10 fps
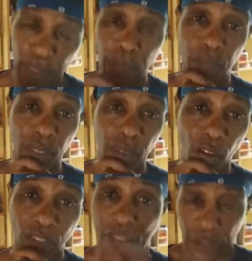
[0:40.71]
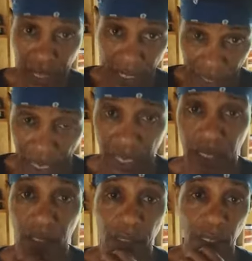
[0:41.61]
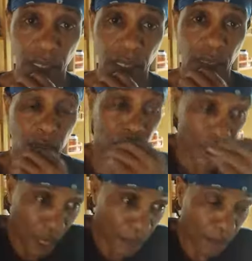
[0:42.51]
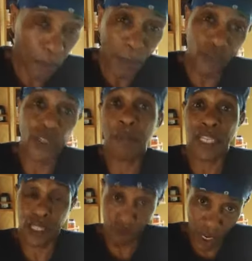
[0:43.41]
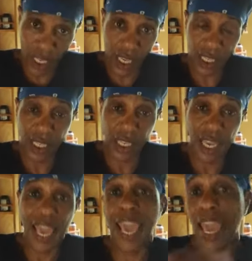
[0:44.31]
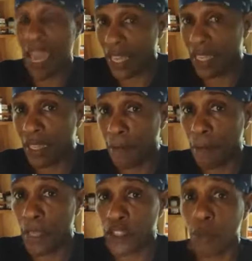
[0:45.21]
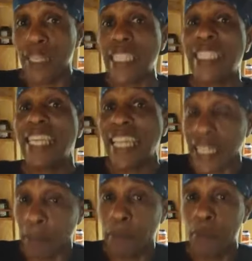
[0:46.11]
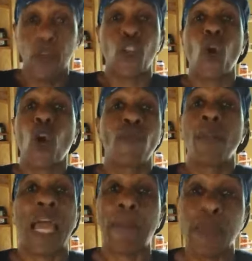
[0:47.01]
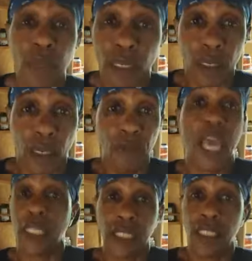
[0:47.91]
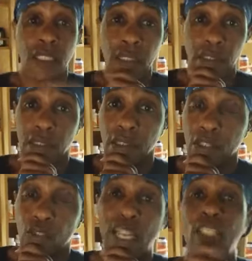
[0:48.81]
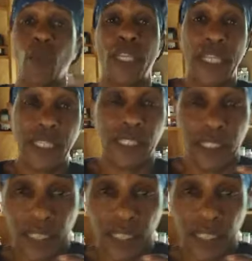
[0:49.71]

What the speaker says: people of African descent, some people from the Mediterranean, and some East Indian people because they all come from black people. Reality. So that's what it is.